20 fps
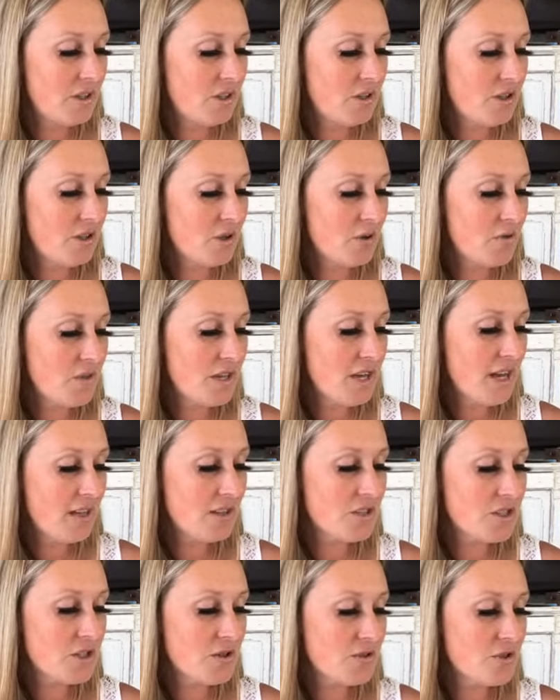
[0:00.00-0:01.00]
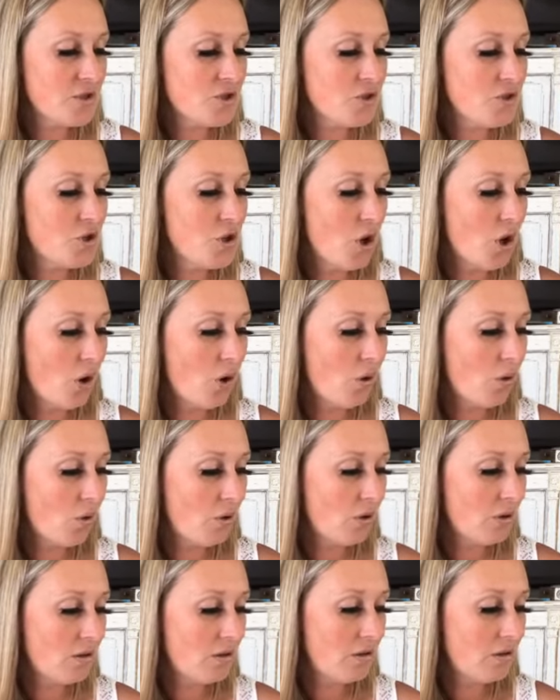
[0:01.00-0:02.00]
you know, the answer is no.
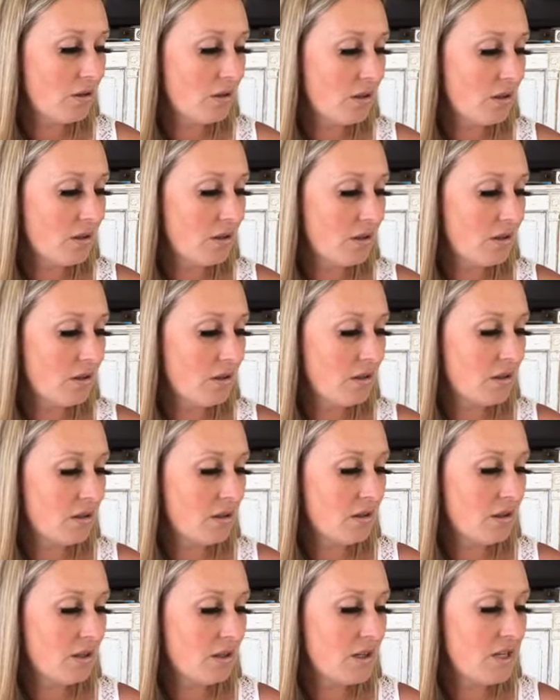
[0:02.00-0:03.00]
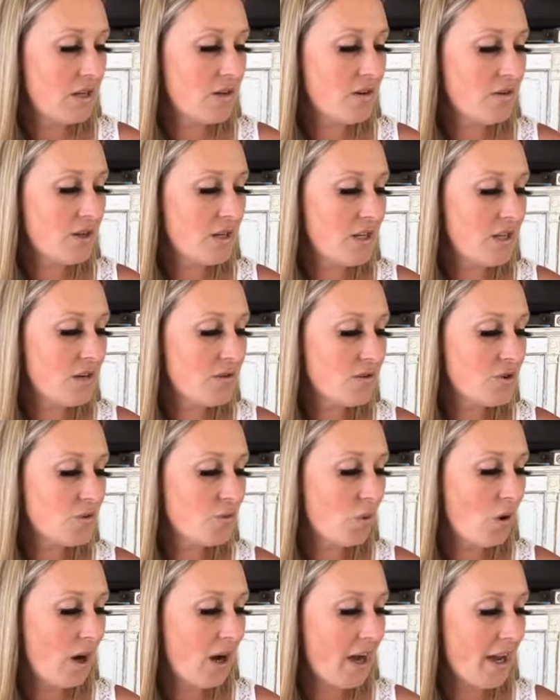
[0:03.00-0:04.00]
Here, here's
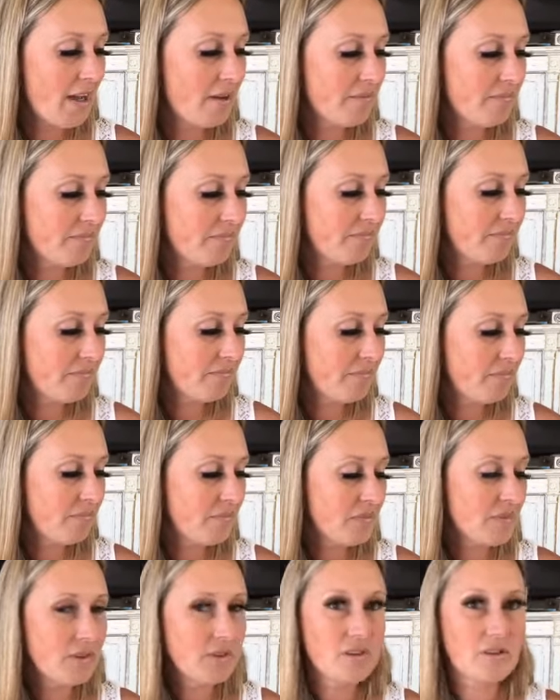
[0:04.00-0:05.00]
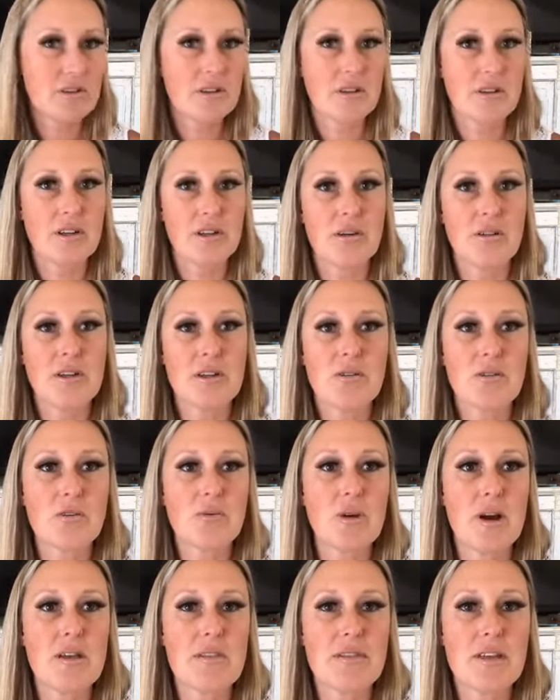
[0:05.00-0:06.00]
why. You know, here's
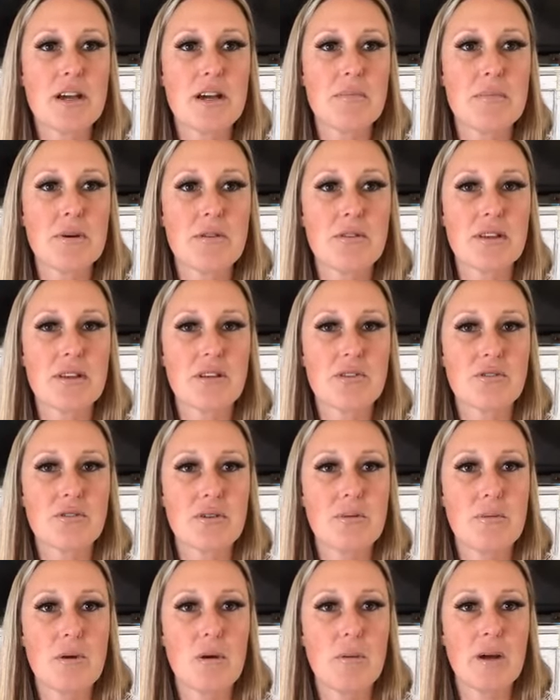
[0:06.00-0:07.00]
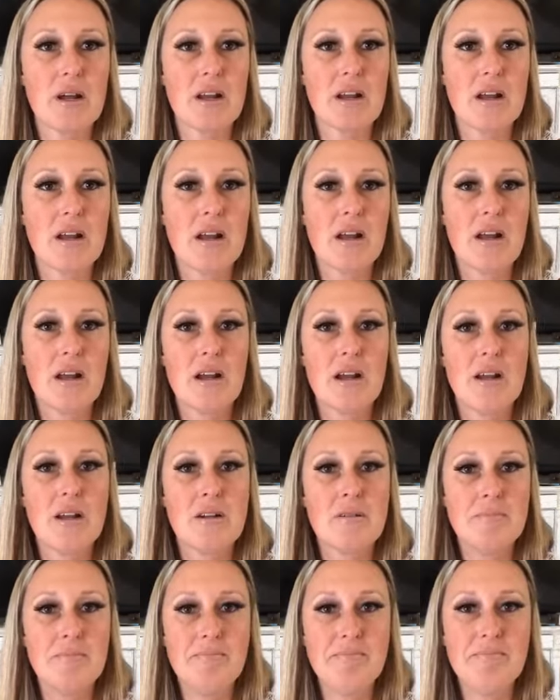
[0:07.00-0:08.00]
why. Think about this for a moment.
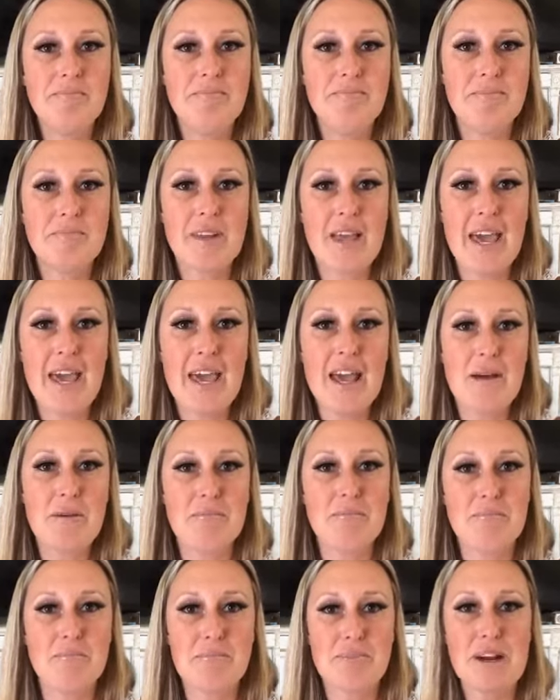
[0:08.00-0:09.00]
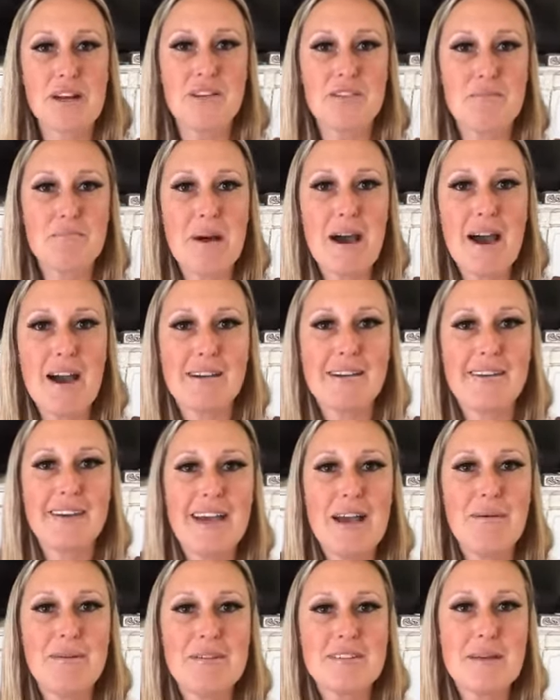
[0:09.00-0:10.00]
Hey, Brenda's back.
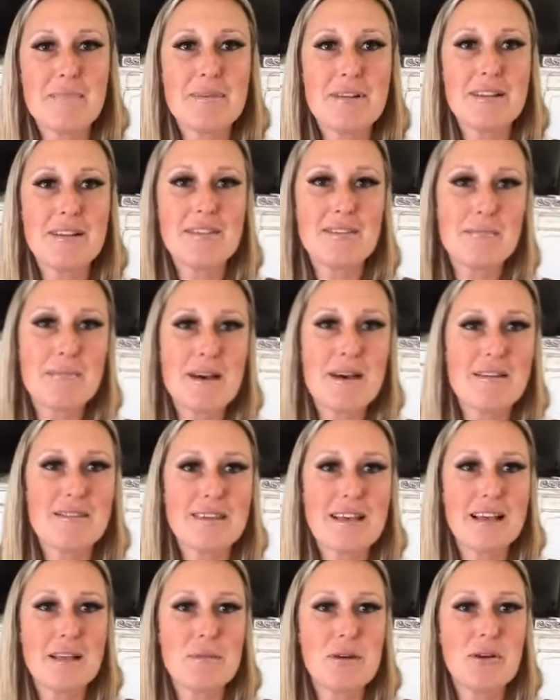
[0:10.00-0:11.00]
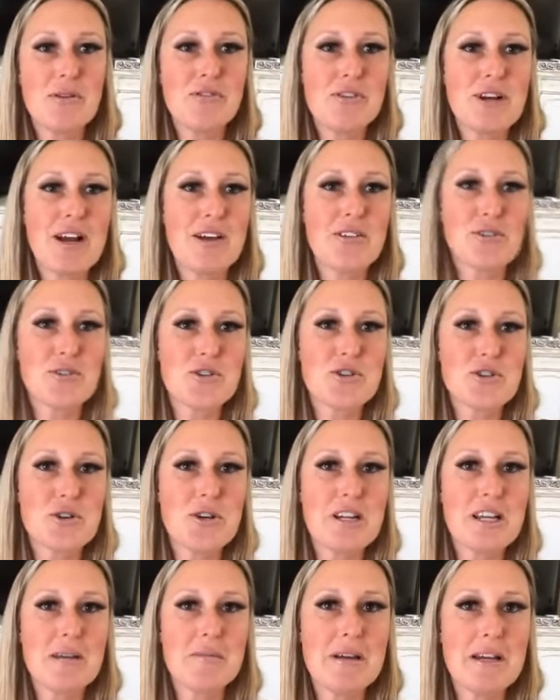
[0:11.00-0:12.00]
Hey, what's up, Elizabeth? Yeah, let me know if you guys are
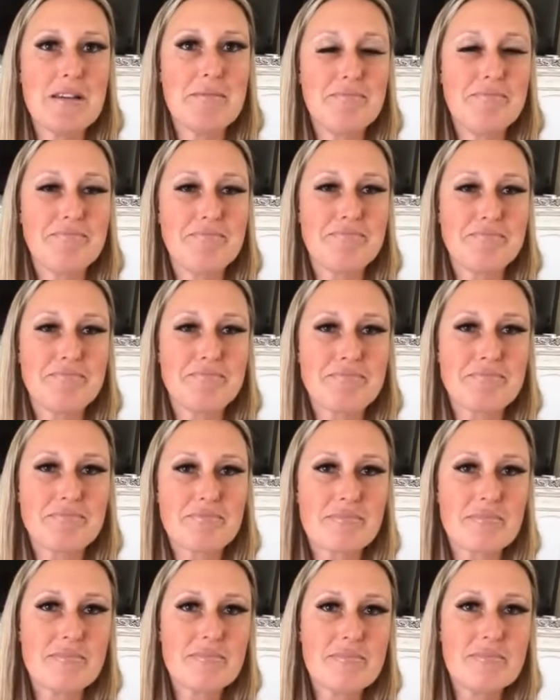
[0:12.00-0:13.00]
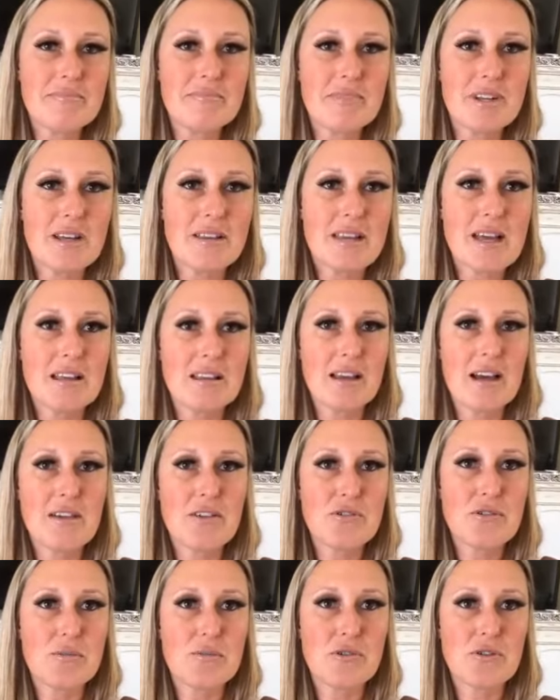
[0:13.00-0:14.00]
joining me. That
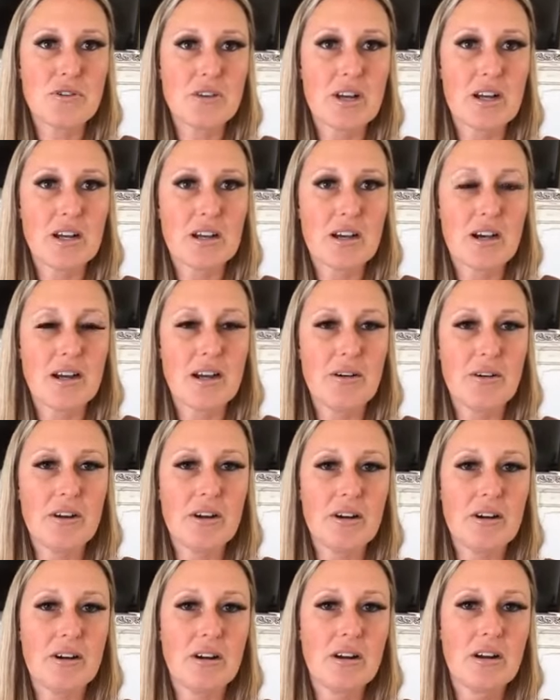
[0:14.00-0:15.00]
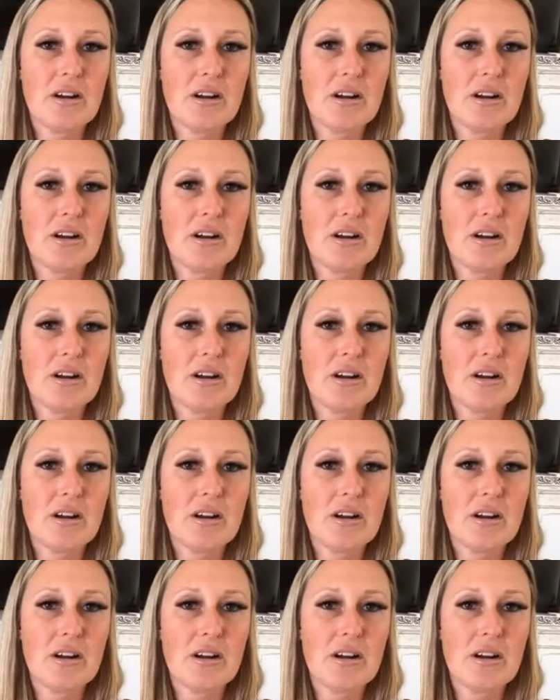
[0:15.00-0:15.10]
live stream just kind of cut out here.